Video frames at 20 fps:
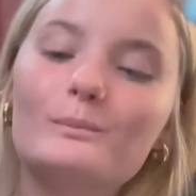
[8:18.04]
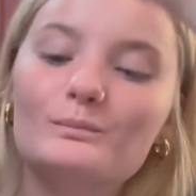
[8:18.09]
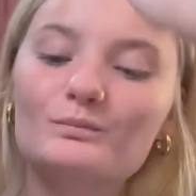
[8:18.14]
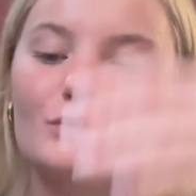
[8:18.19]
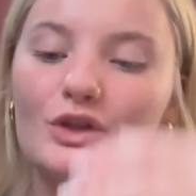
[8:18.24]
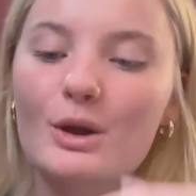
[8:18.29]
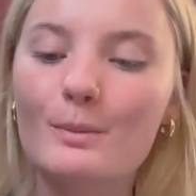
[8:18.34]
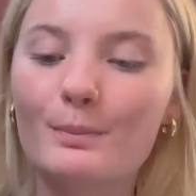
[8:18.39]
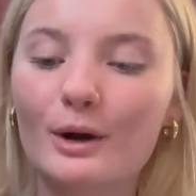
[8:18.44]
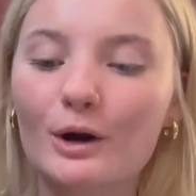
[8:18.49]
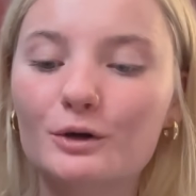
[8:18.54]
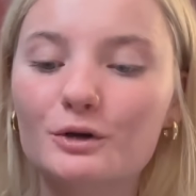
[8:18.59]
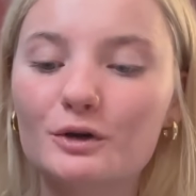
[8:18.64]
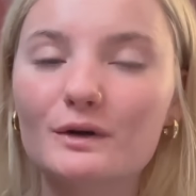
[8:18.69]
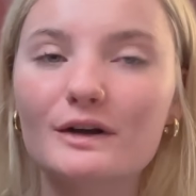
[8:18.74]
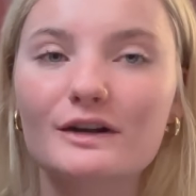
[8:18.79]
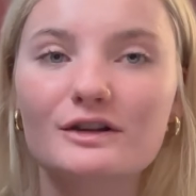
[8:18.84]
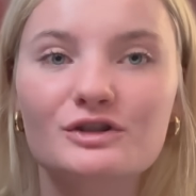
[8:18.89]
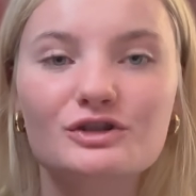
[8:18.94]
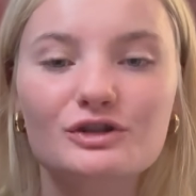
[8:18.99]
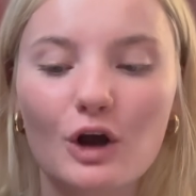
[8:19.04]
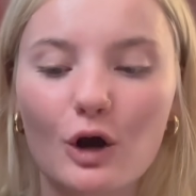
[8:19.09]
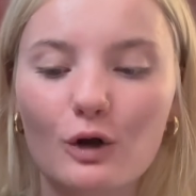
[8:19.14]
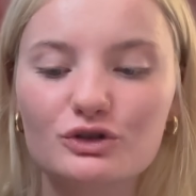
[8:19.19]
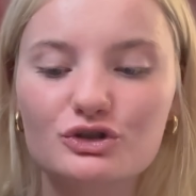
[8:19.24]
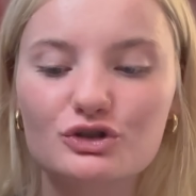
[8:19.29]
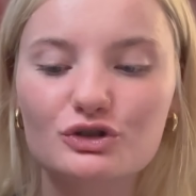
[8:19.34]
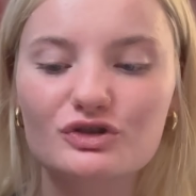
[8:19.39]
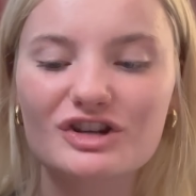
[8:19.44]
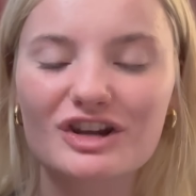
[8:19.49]
The burger is so
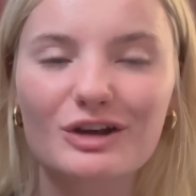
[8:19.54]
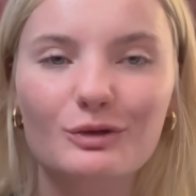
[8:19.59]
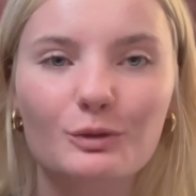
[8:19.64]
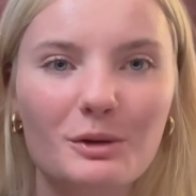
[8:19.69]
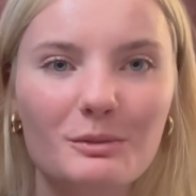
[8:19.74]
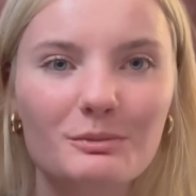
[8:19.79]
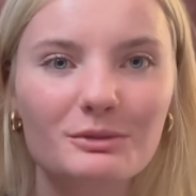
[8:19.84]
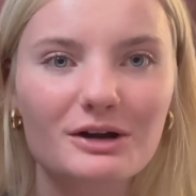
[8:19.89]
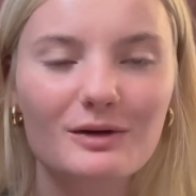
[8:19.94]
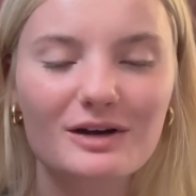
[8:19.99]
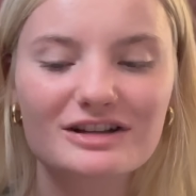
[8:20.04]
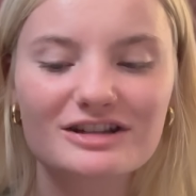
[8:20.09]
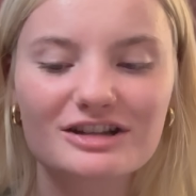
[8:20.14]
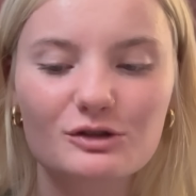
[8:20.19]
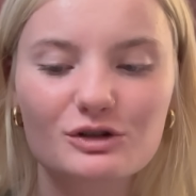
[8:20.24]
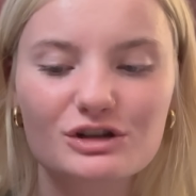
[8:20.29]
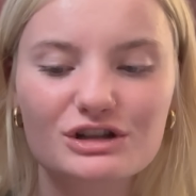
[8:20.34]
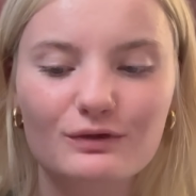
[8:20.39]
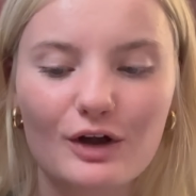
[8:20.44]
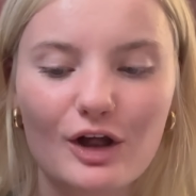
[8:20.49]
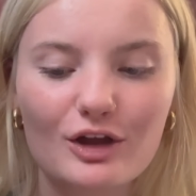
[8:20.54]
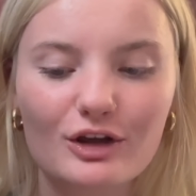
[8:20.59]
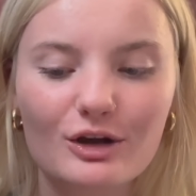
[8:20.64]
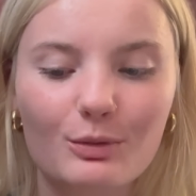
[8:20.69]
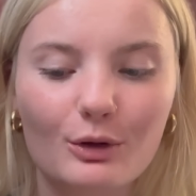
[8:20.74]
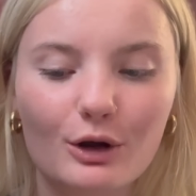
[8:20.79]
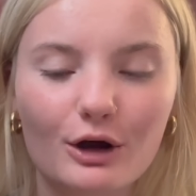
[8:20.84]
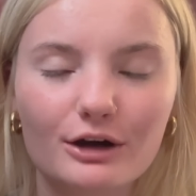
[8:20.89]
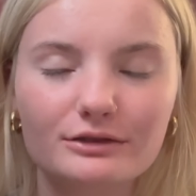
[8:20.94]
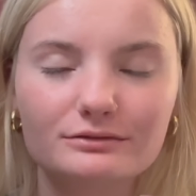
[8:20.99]
juicy. Like, remember how I said it was falling
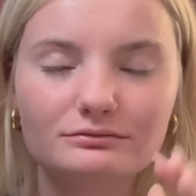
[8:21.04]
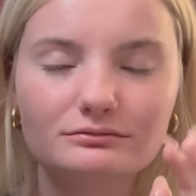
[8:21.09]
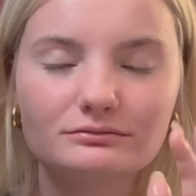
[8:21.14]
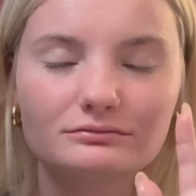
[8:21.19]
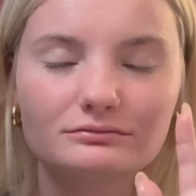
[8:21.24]
apart?